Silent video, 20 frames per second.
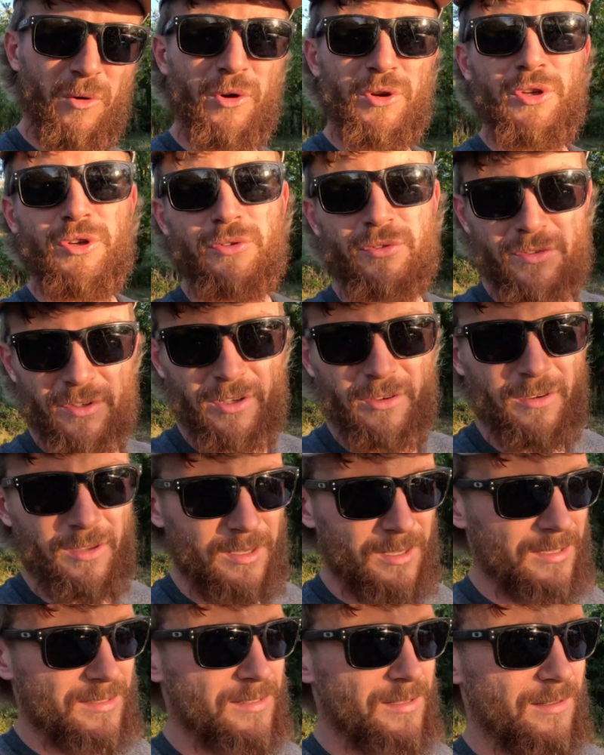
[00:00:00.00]
more used to
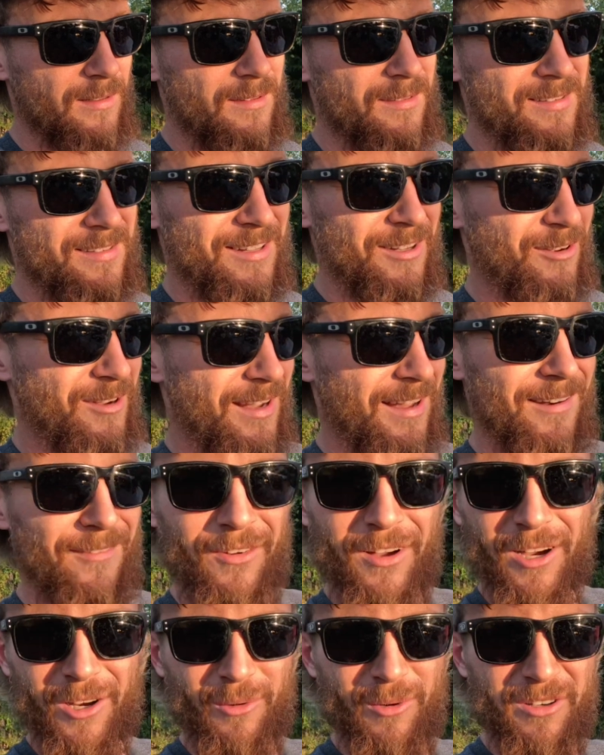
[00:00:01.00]
it. It's still kind
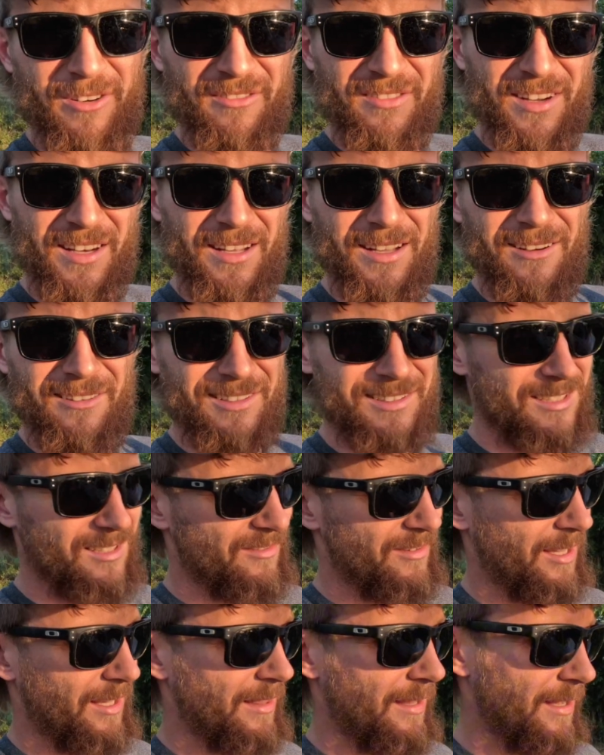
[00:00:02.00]
of awkward to video and
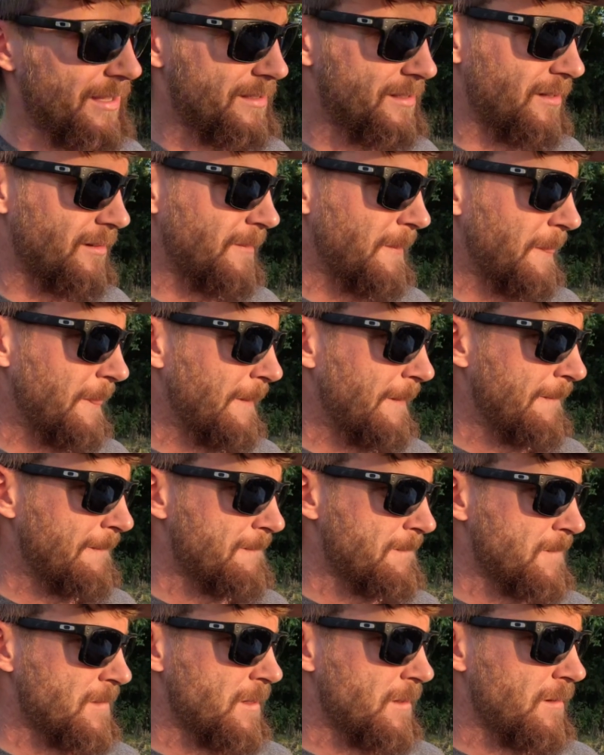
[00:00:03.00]
stuff like that. So,
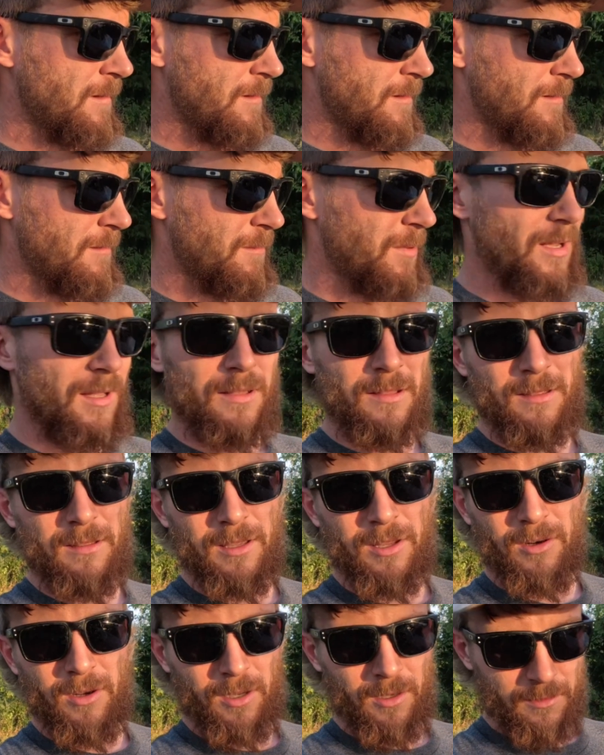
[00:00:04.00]
but
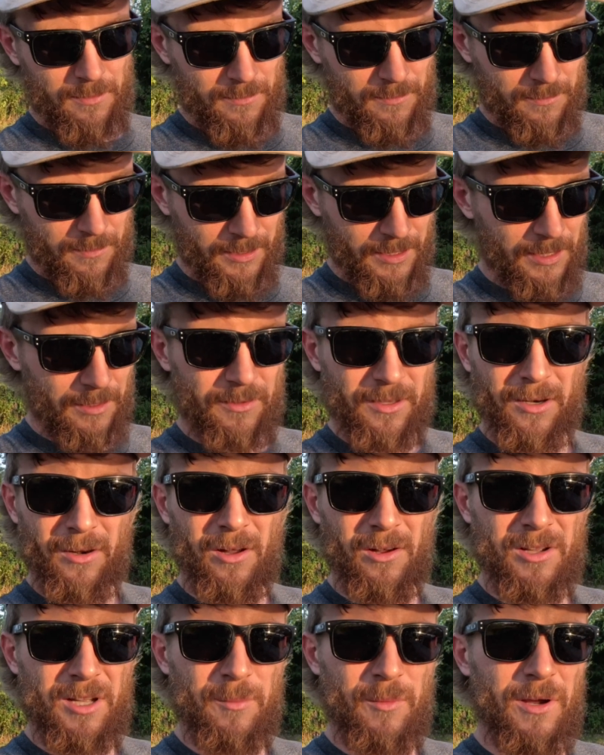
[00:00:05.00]
it all
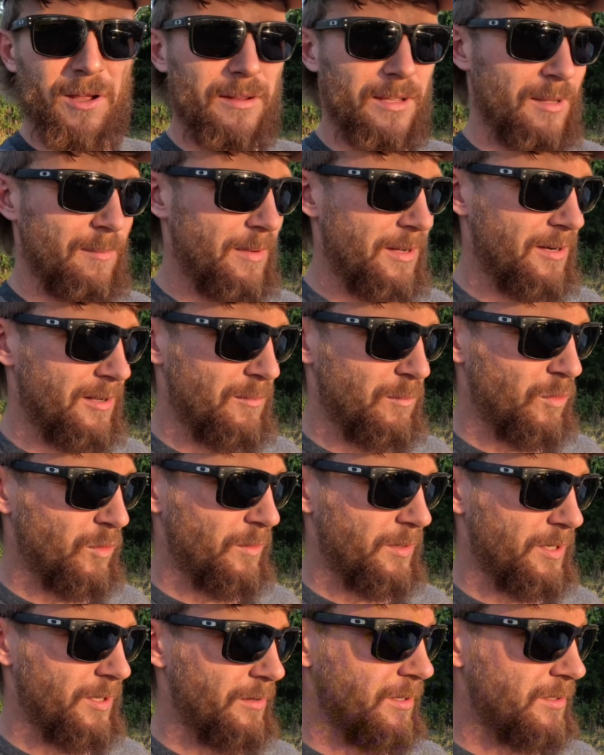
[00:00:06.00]
come around and get better the
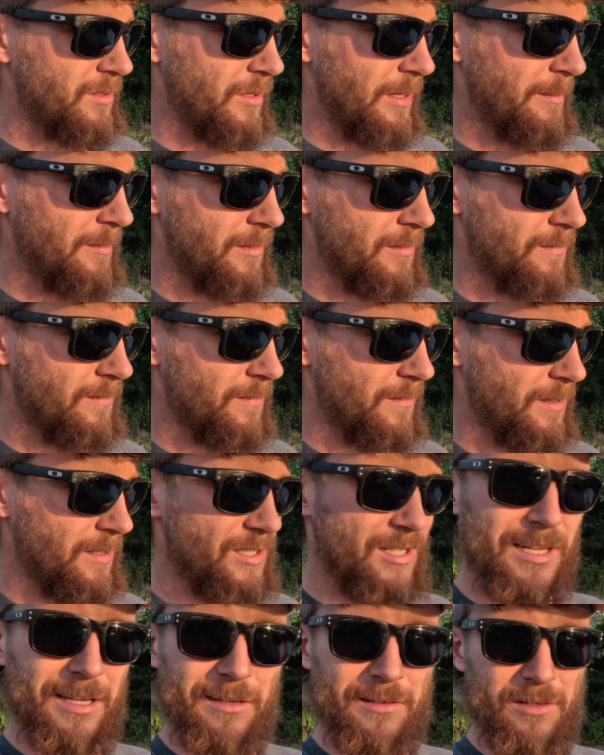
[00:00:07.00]
more we it. So I'm
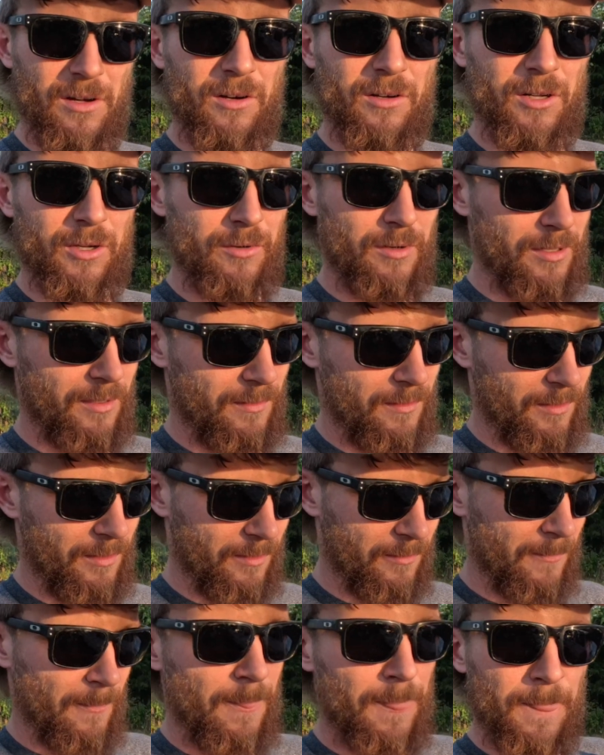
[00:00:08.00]
just need to start doing it,
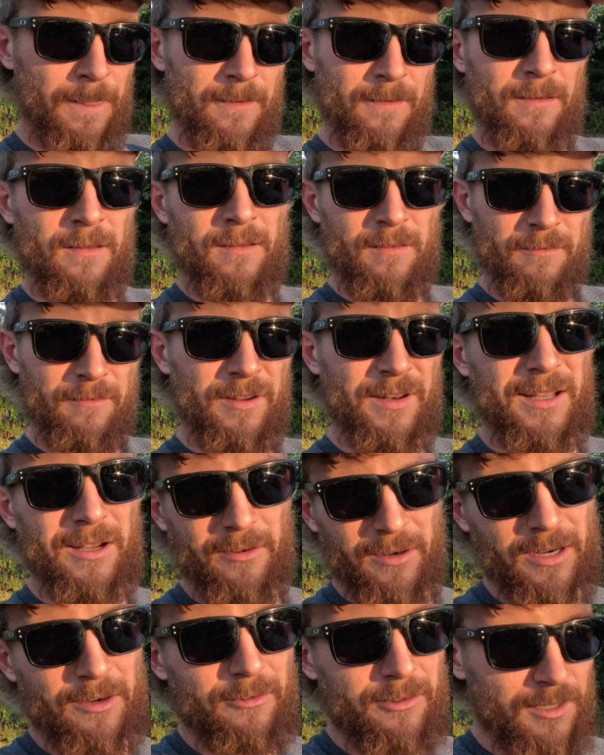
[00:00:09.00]
and
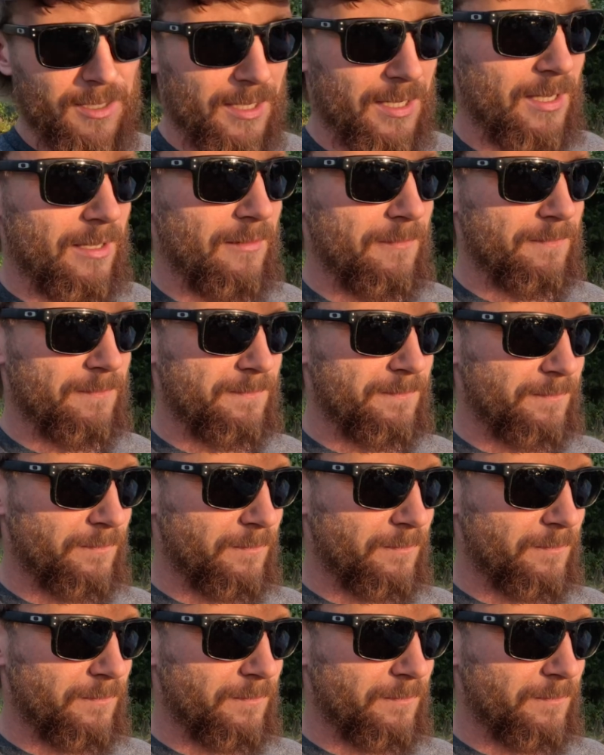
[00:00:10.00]
video and everything, and